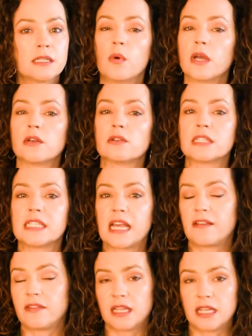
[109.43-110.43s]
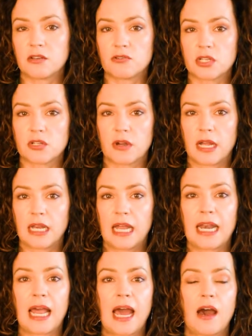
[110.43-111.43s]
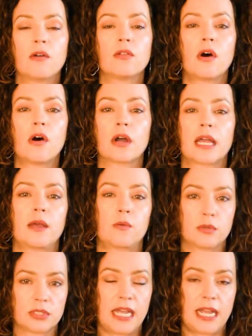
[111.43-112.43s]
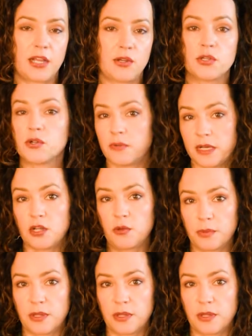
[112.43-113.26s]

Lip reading: what you'll save in the interest rate, and how long it will take you to recoup